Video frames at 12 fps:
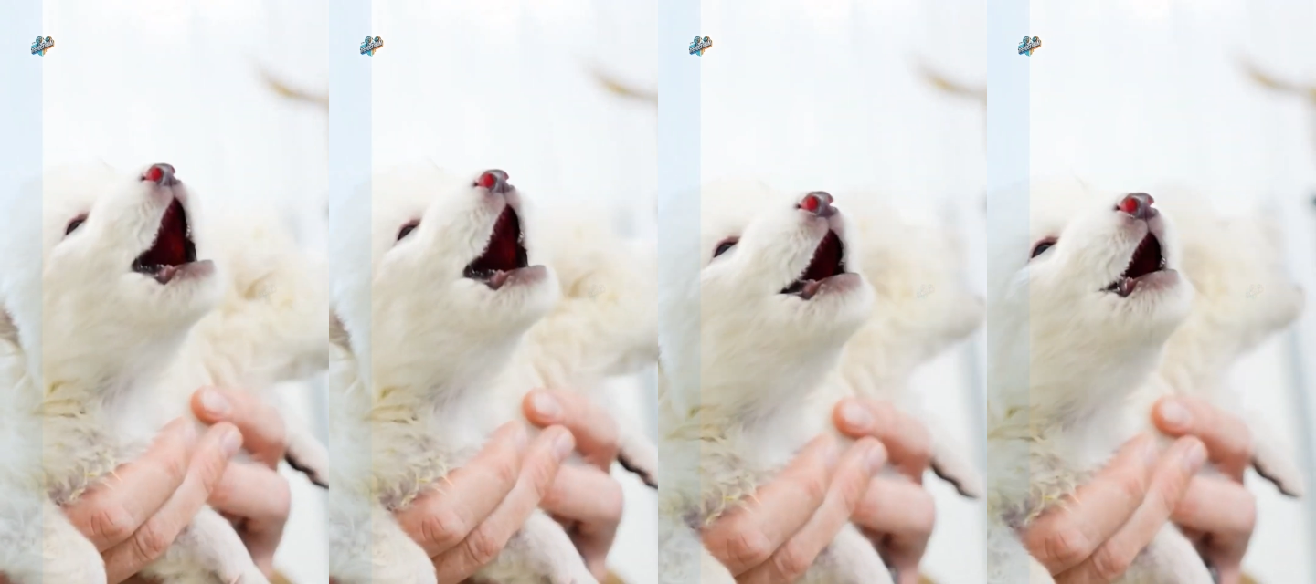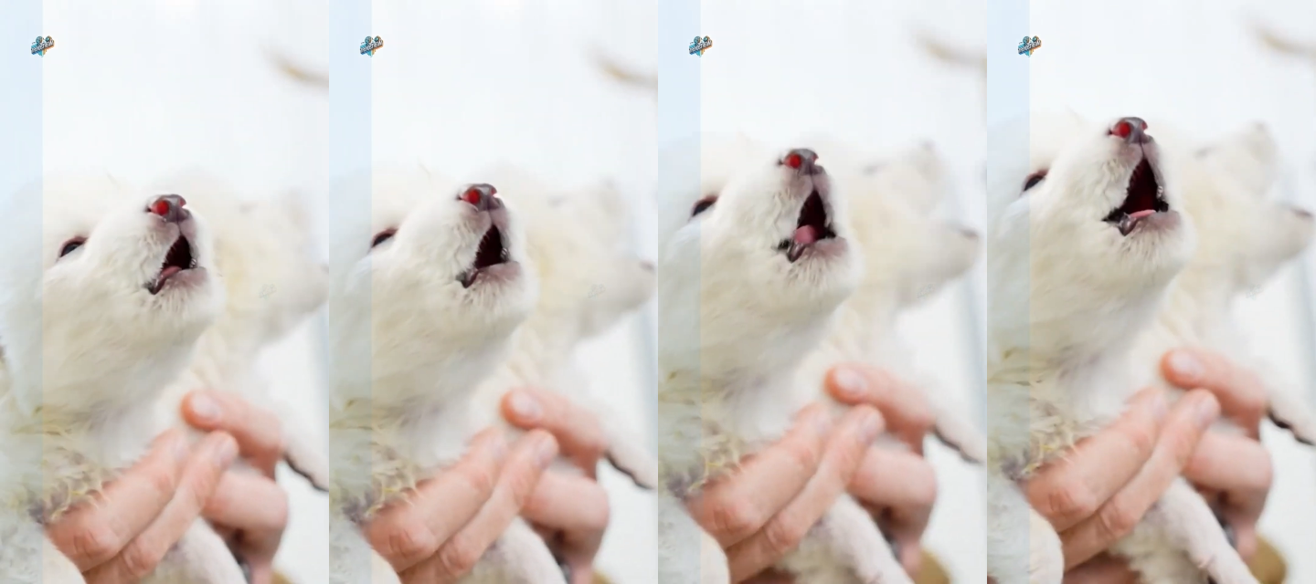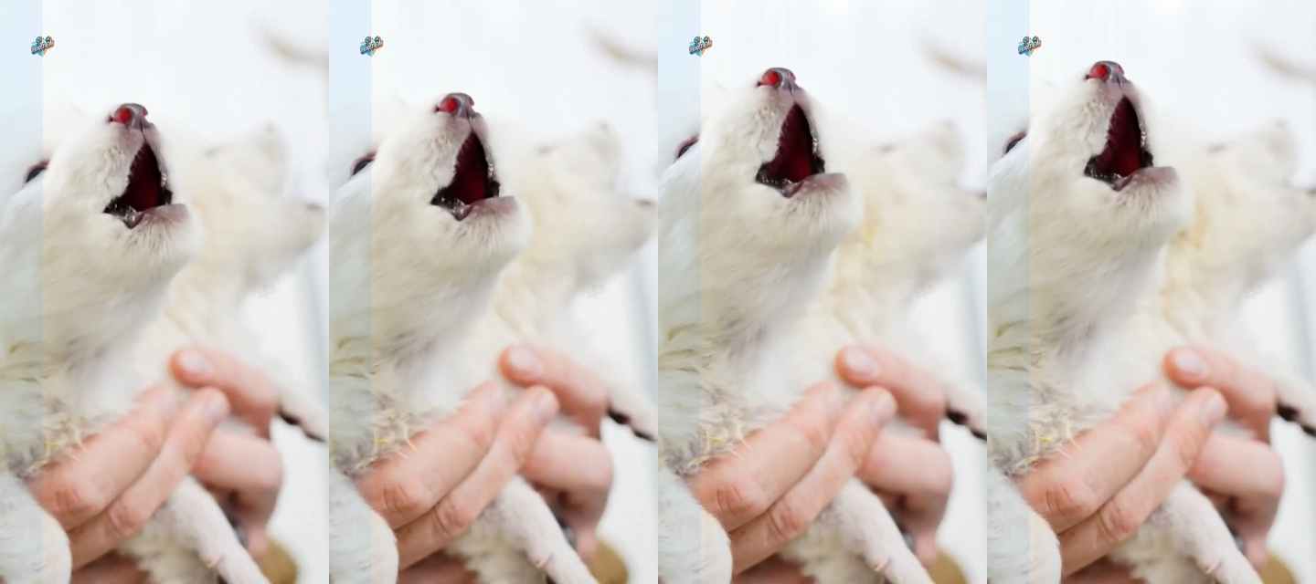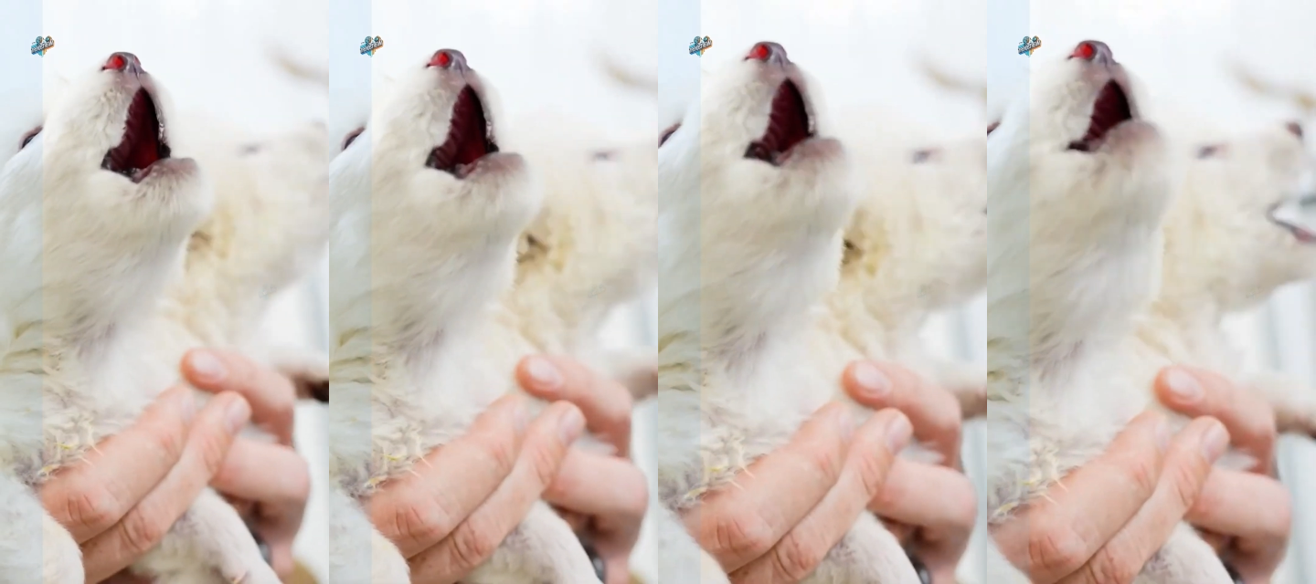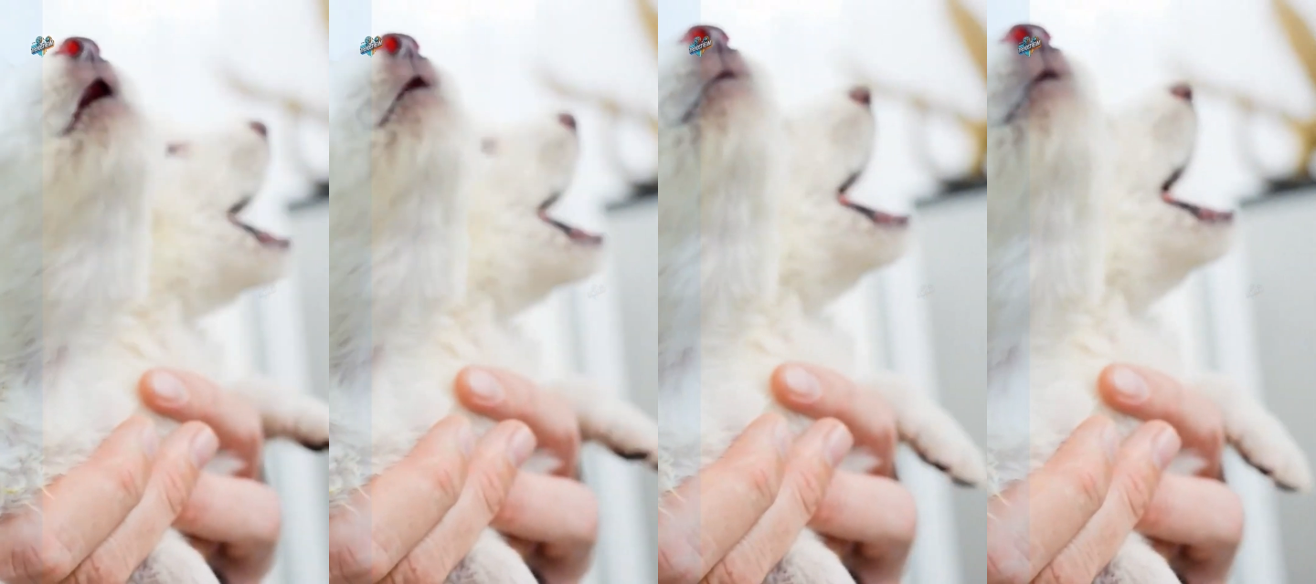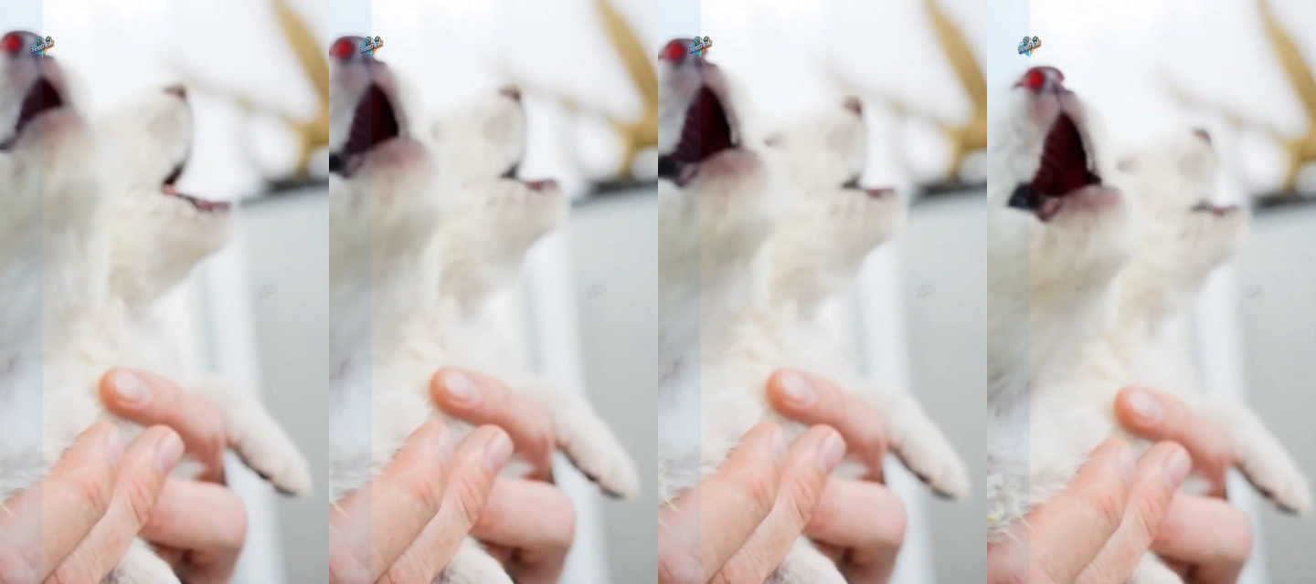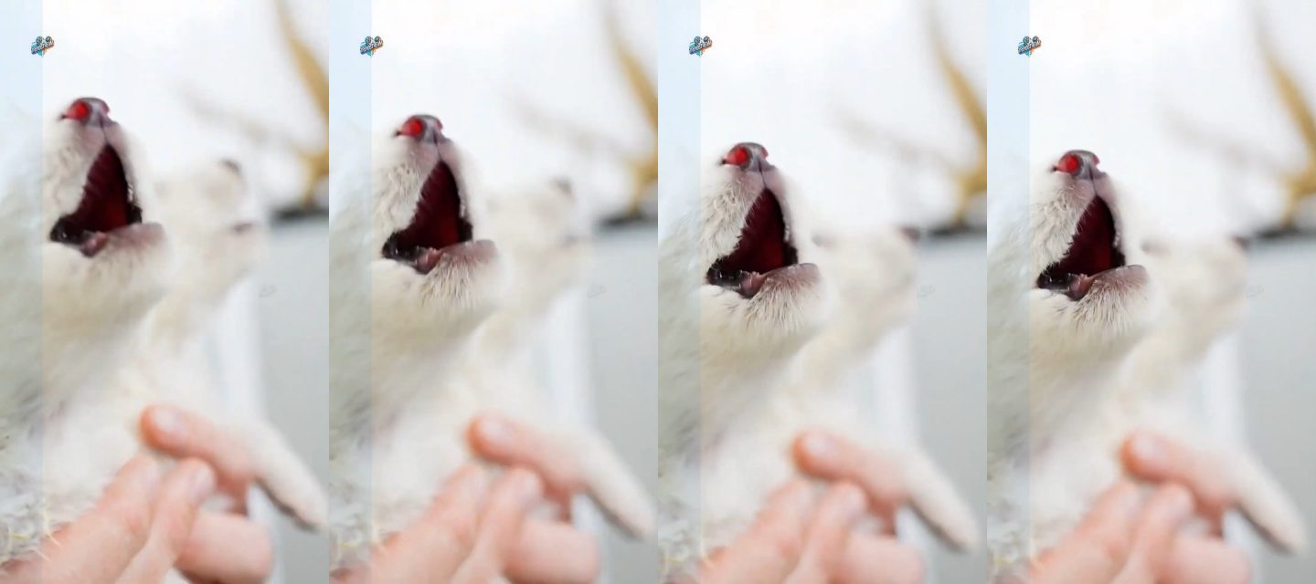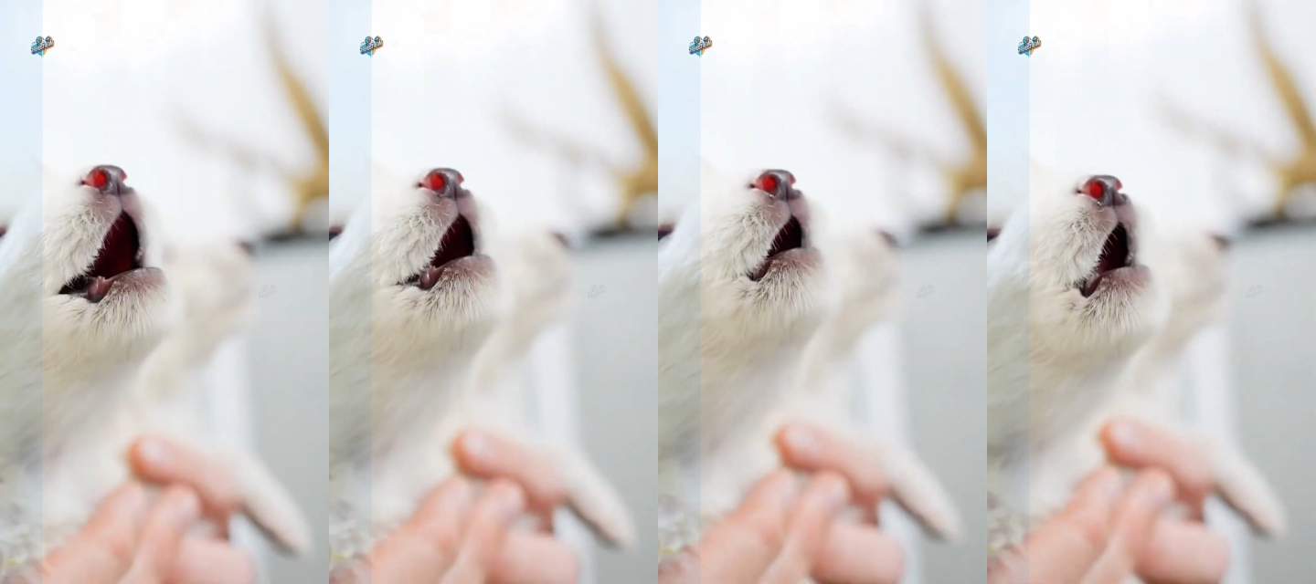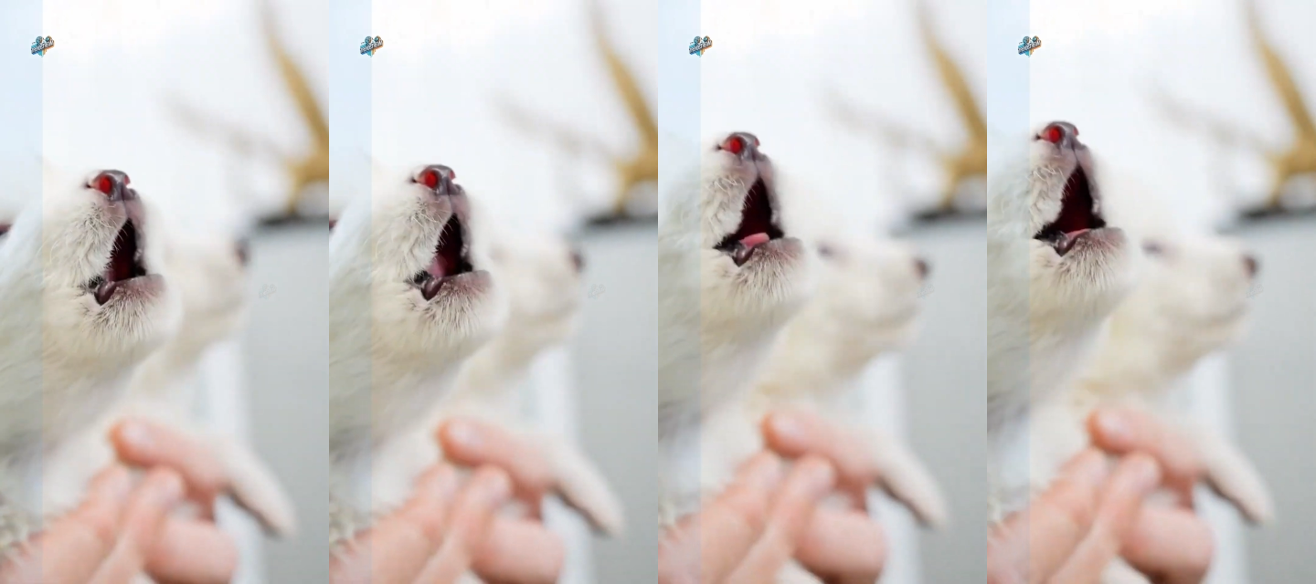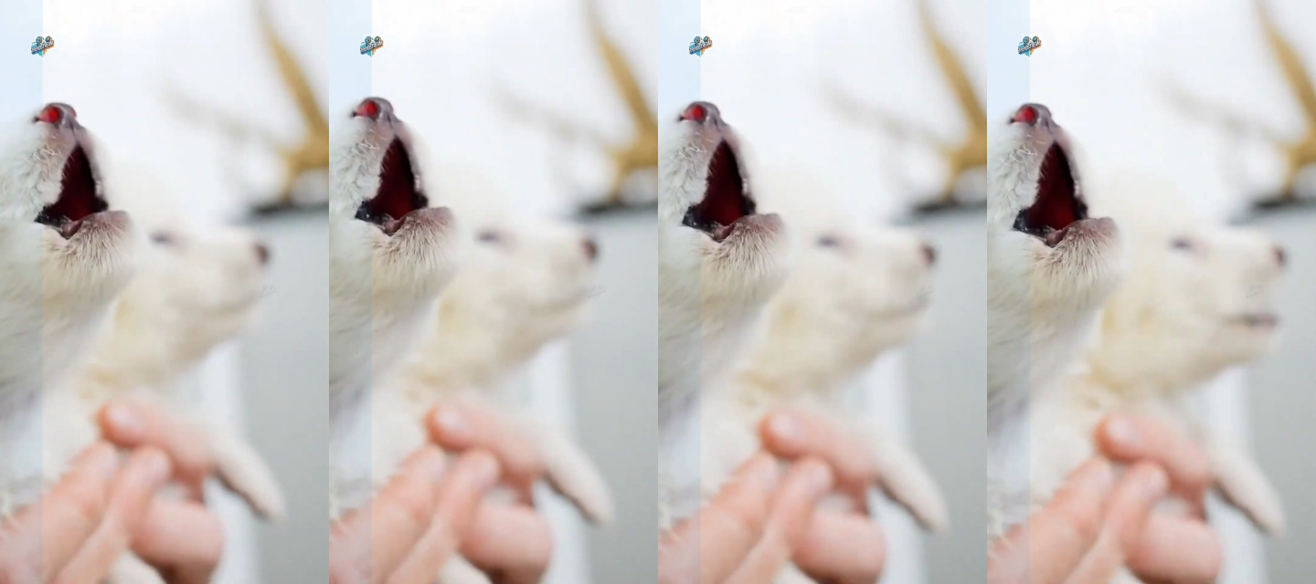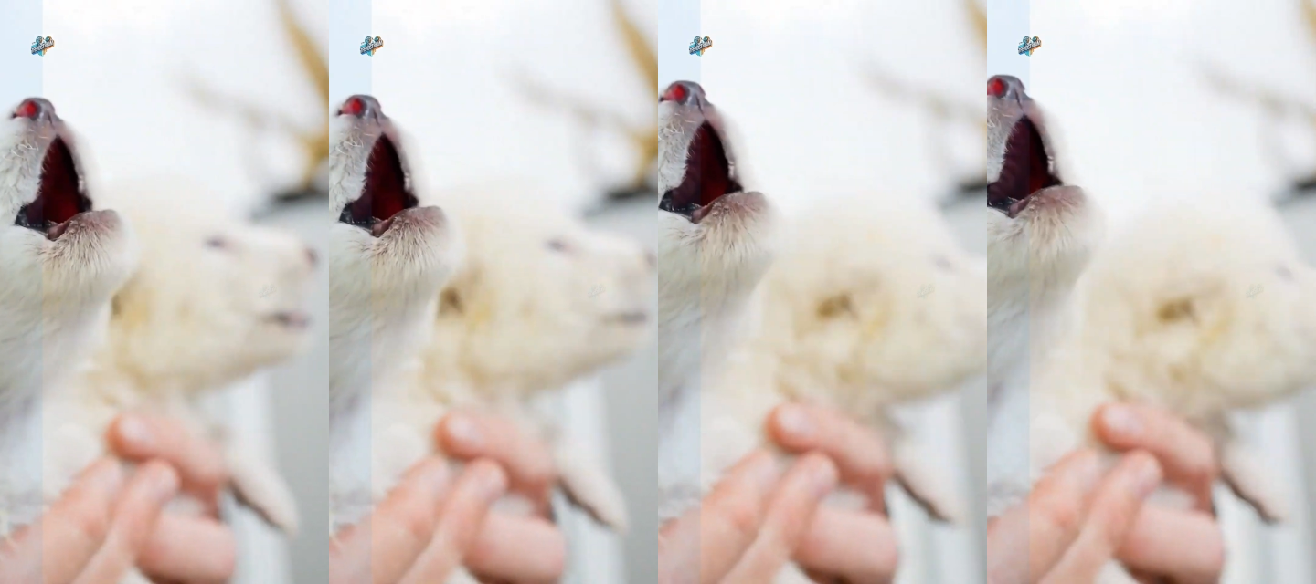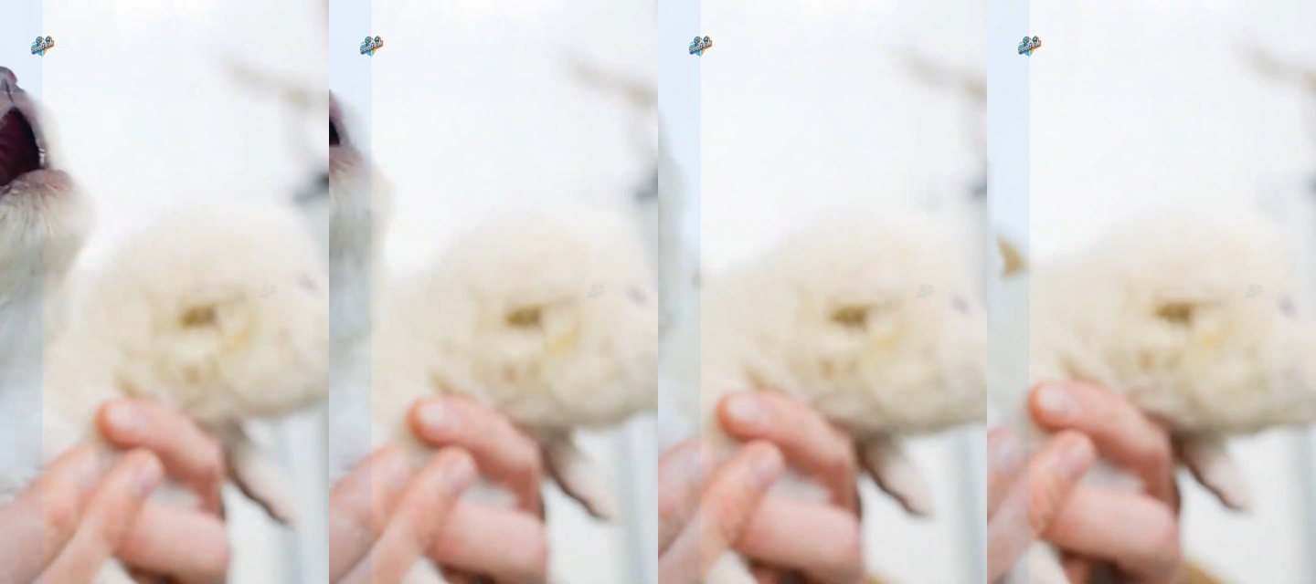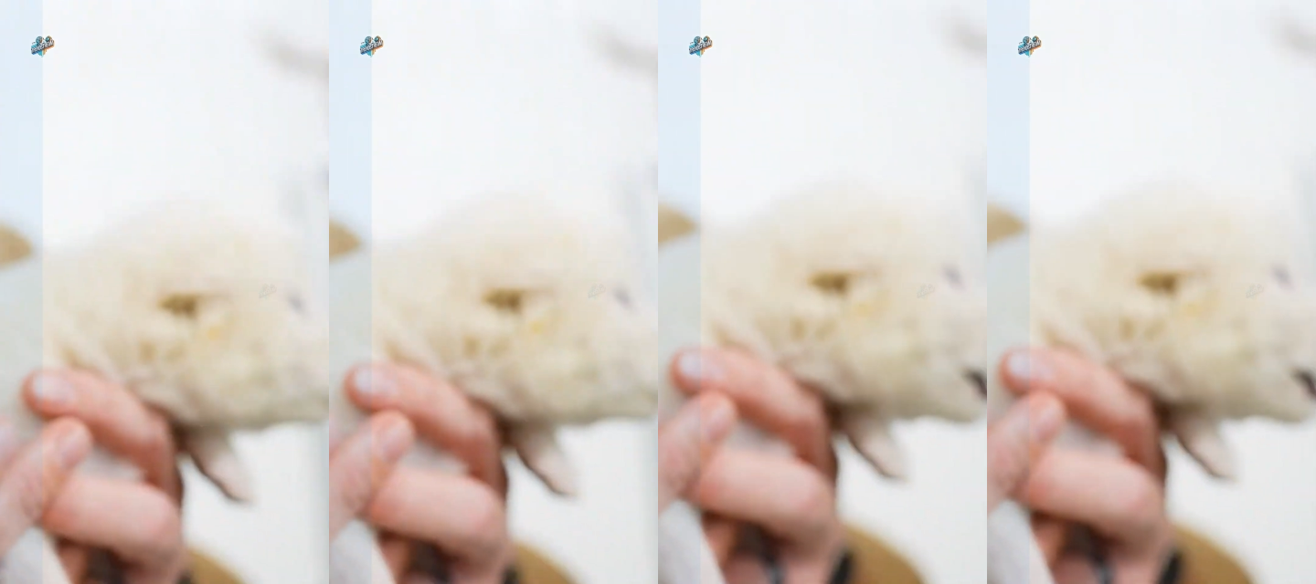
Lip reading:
(no speaker visible)